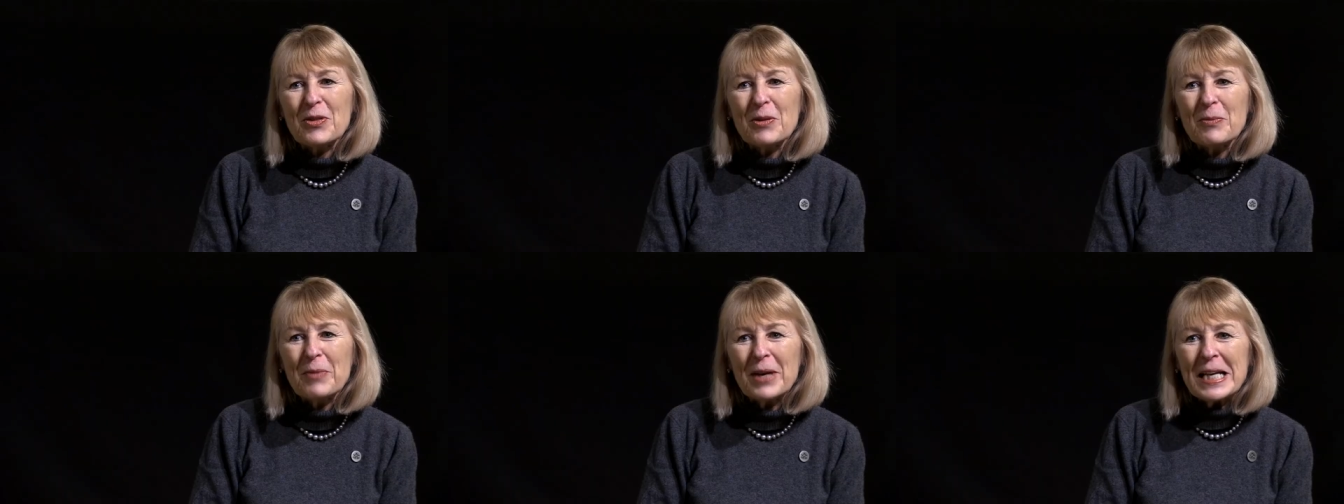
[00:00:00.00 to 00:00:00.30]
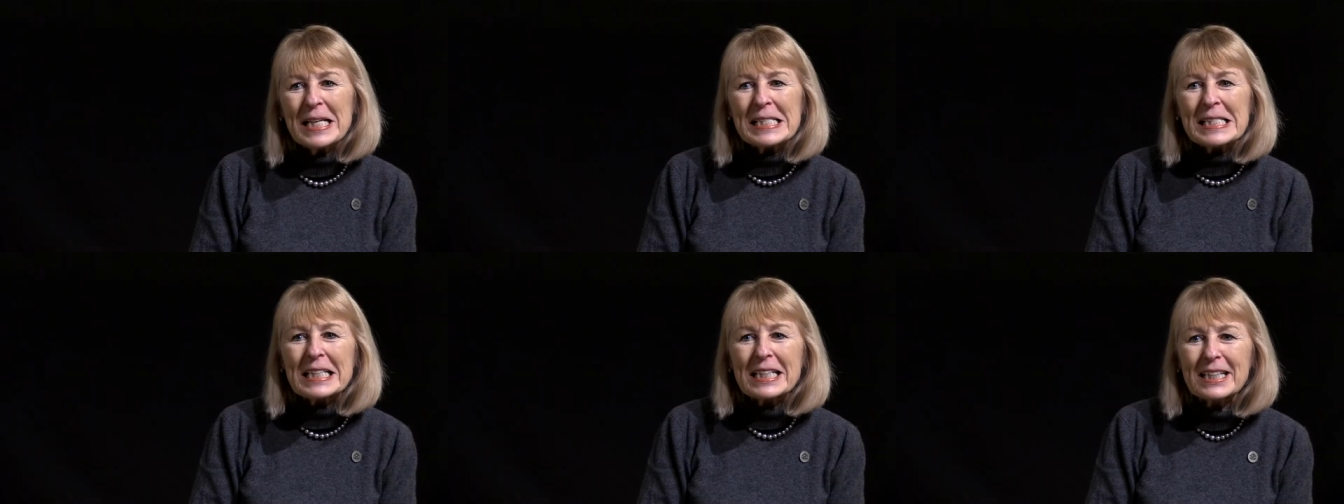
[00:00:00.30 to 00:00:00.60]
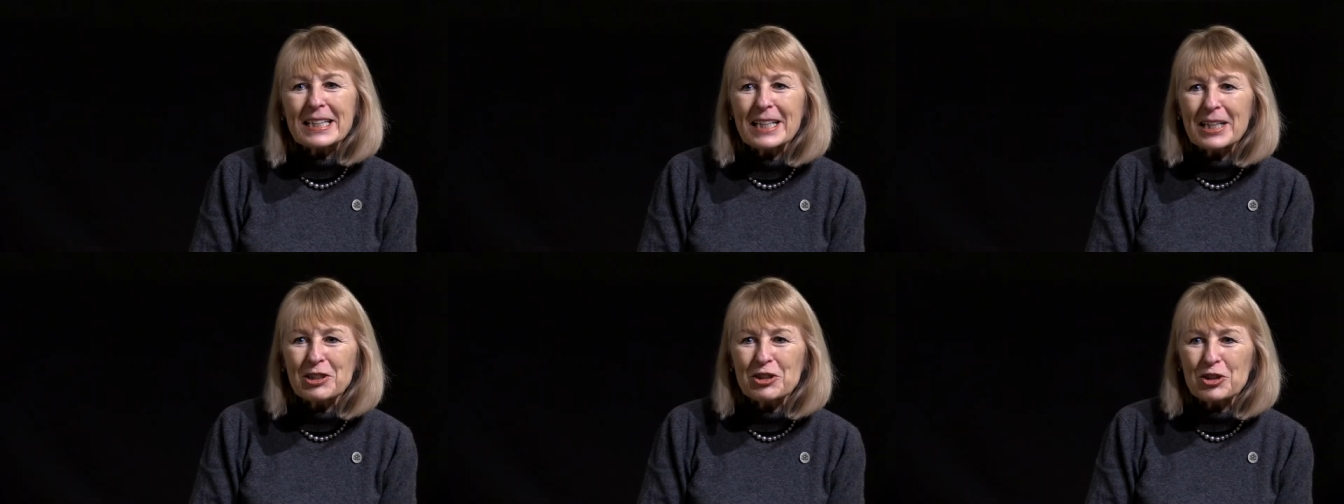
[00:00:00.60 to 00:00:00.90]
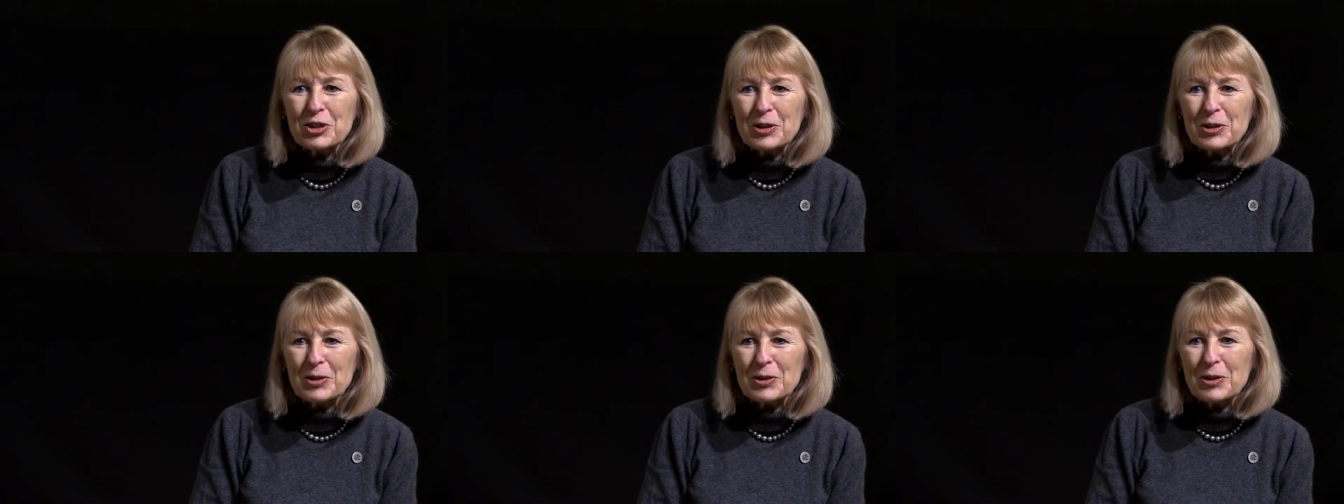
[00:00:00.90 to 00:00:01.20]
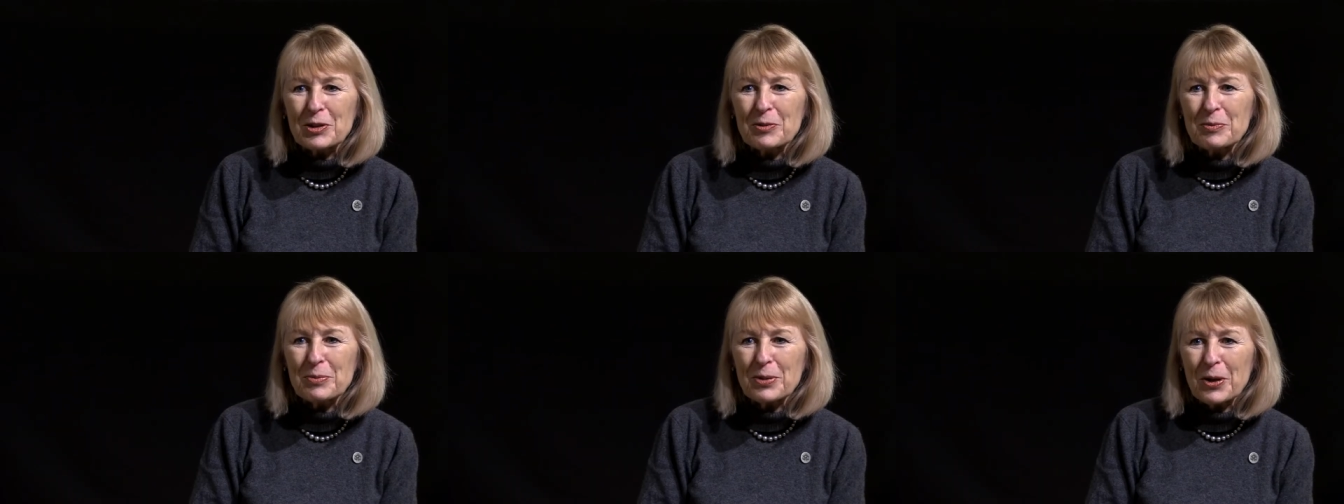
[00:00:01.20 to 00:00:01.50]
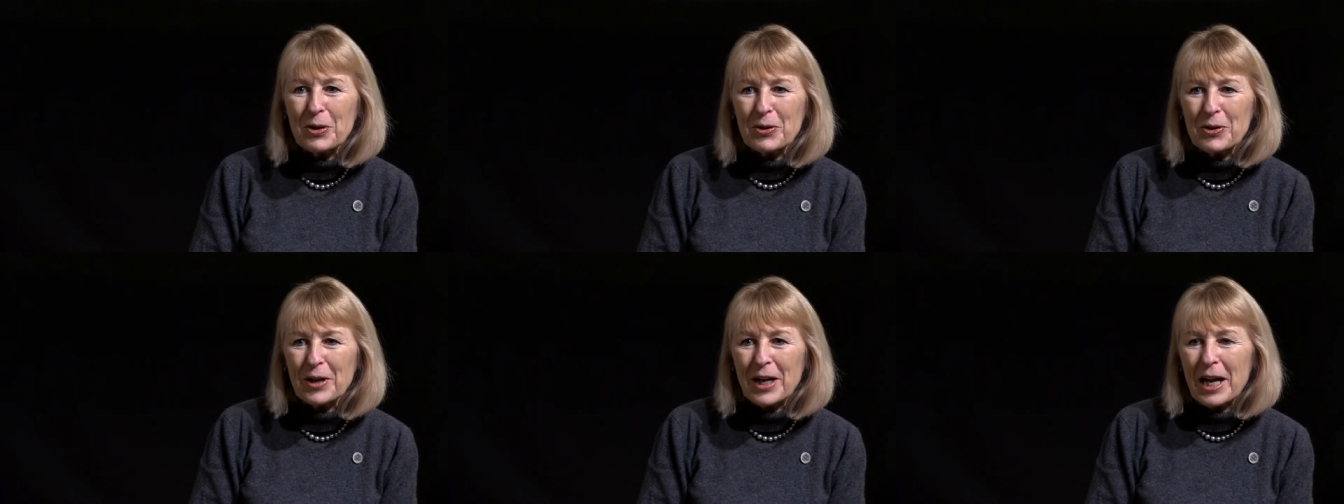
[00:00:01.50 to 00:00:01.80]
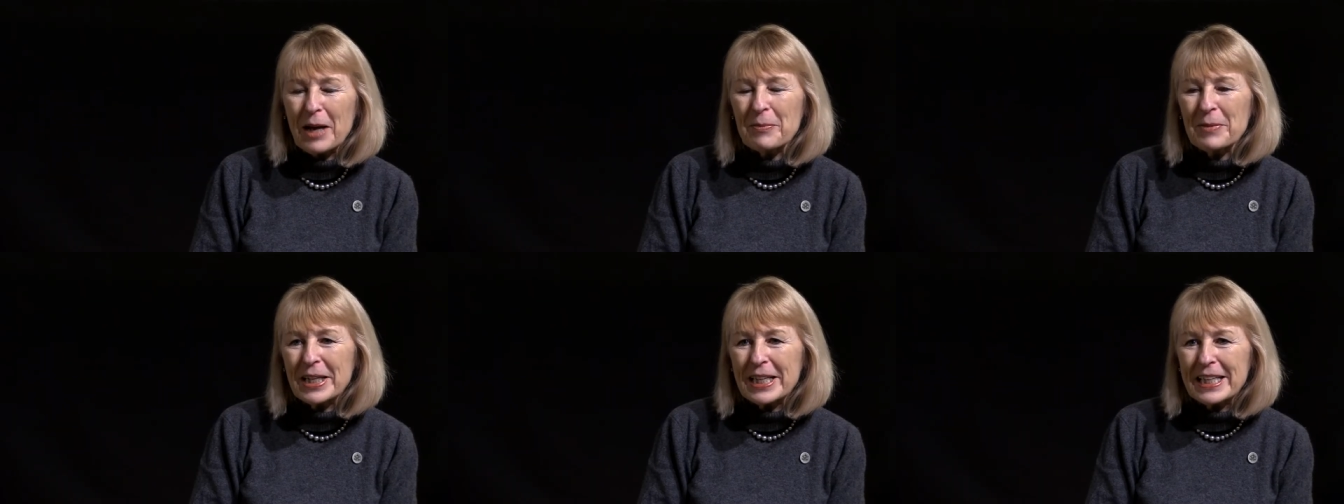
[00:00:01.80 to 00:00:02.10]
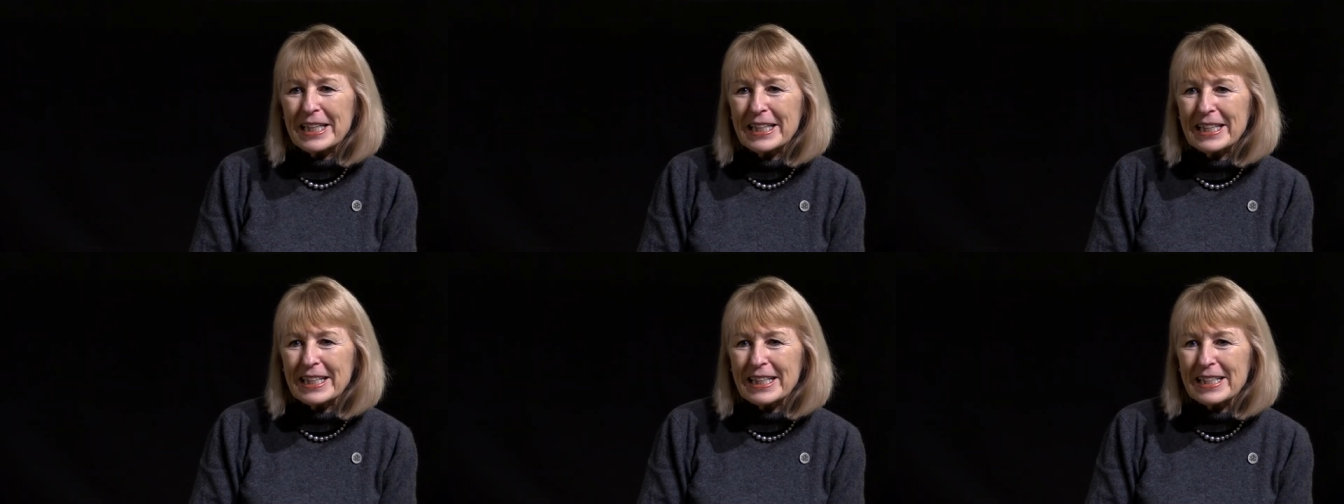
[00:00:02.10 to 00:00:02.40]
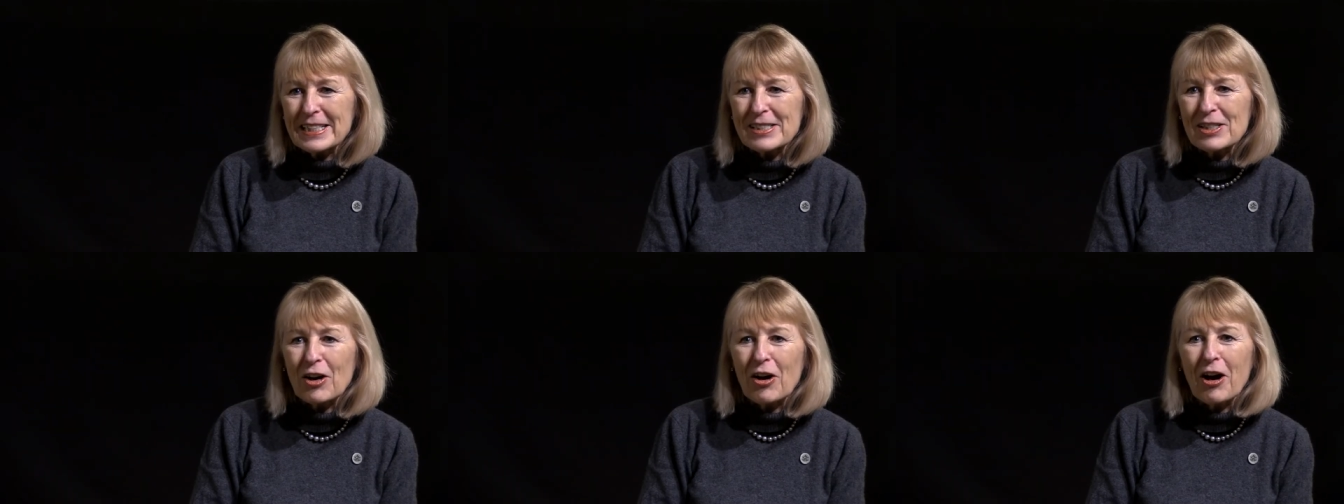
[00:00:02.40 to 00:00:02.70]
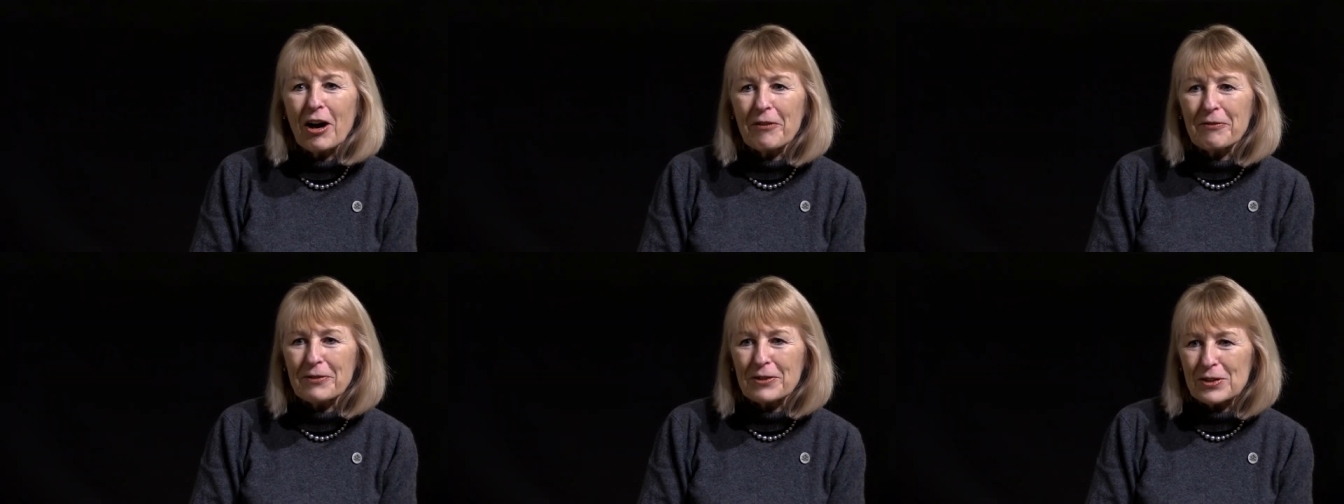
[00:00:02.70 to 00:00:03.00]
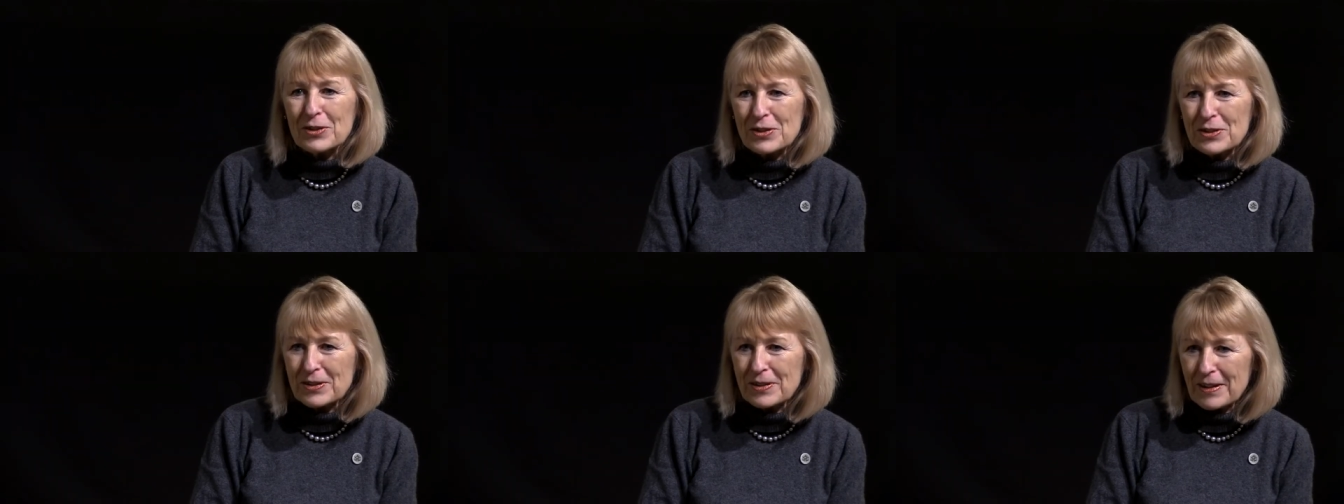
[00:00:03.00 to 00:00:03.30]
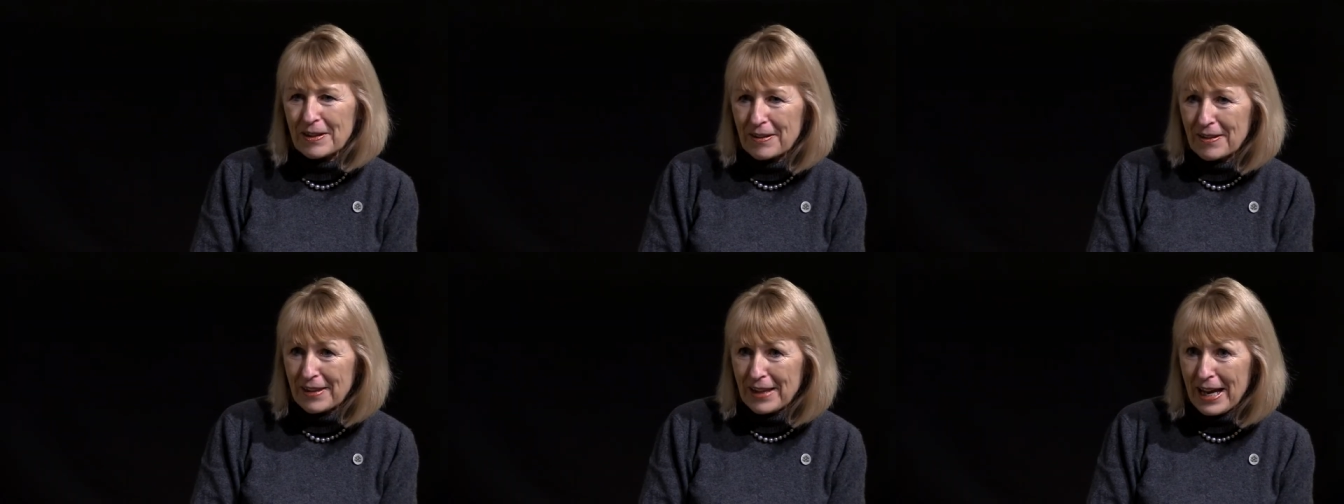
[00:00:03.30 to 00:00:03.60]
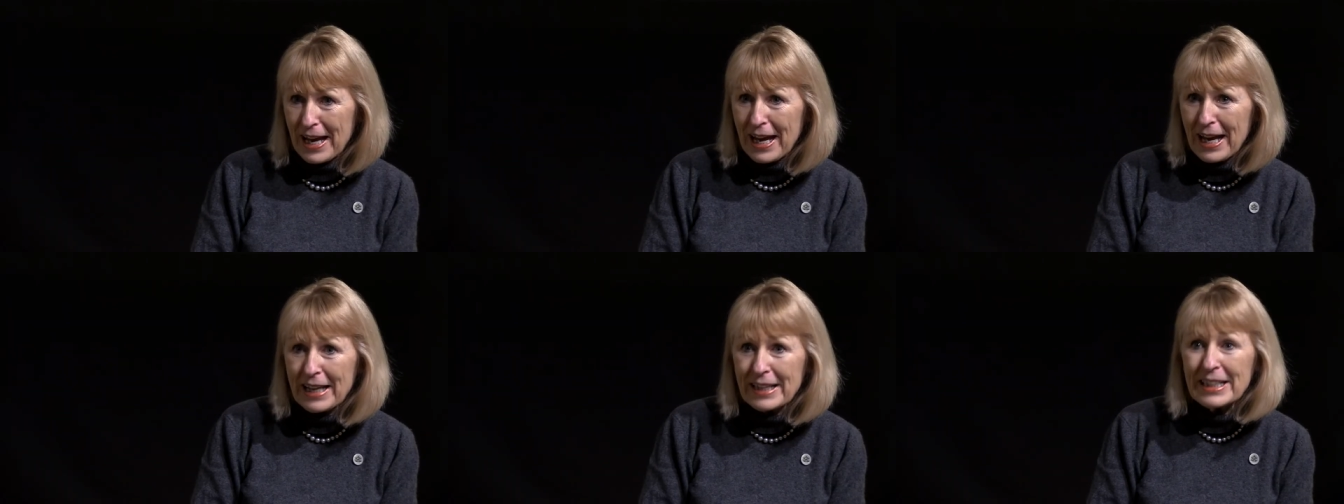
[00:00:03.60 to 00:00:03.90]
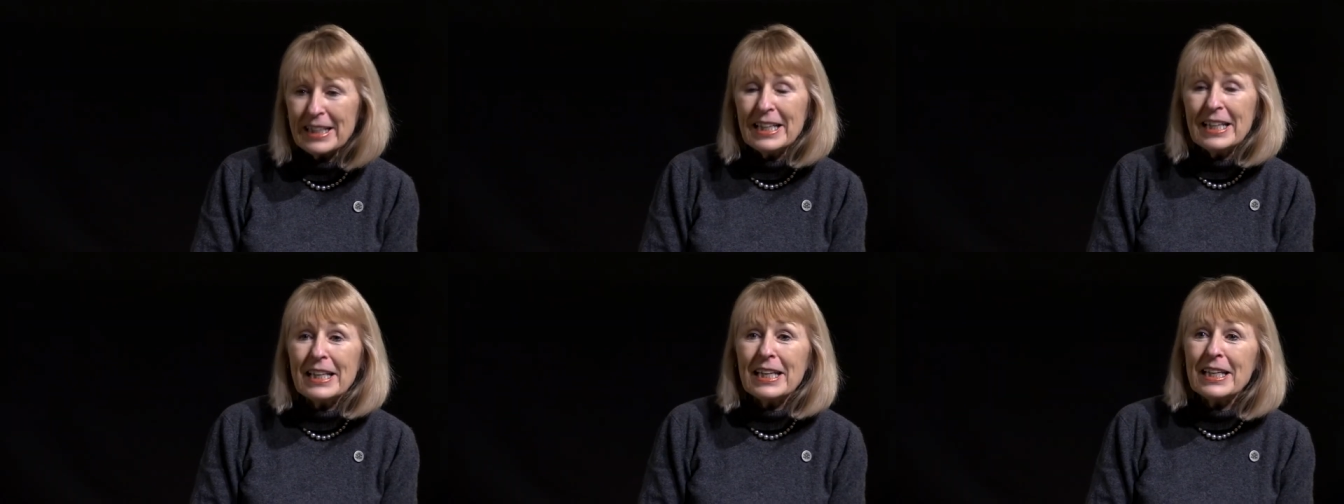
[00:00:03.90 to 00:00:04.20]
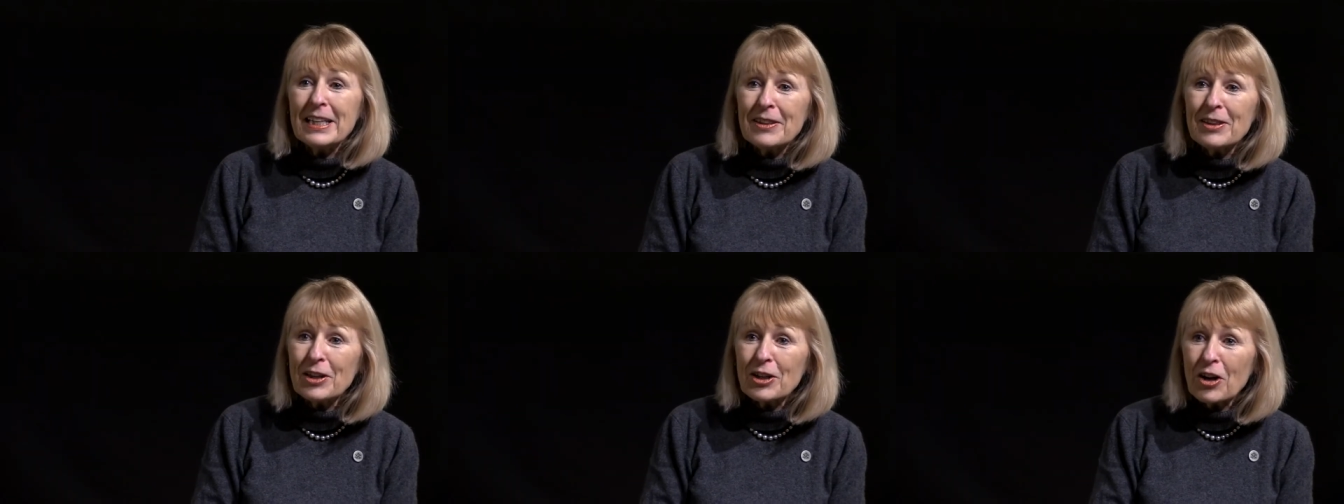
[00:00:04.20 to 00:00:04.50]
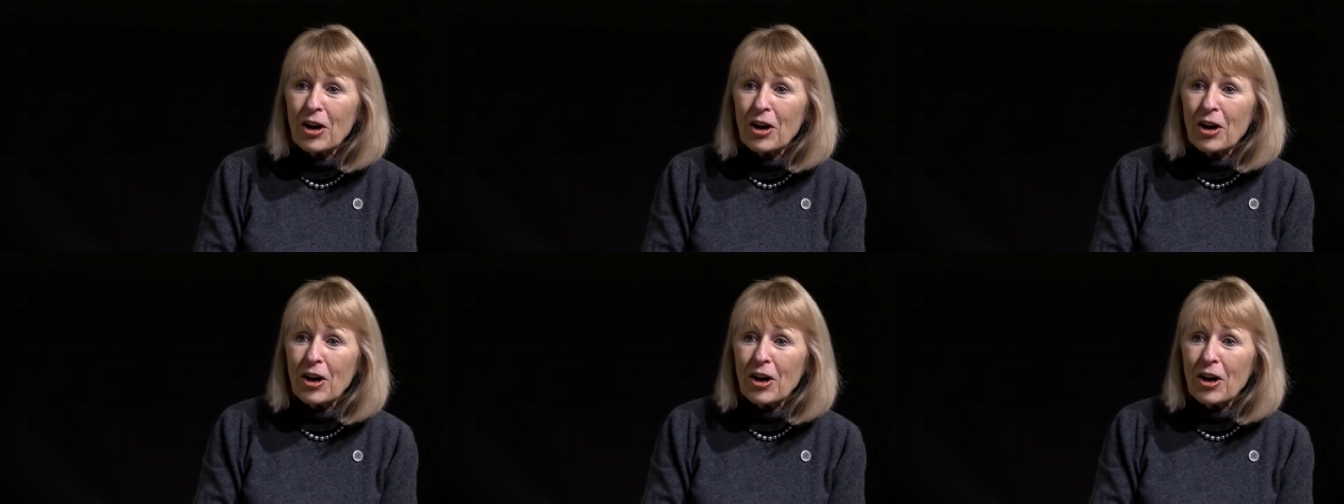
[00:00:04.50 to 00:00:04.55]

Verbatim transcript: The basic Lunch and Learn program at Keys offers that in the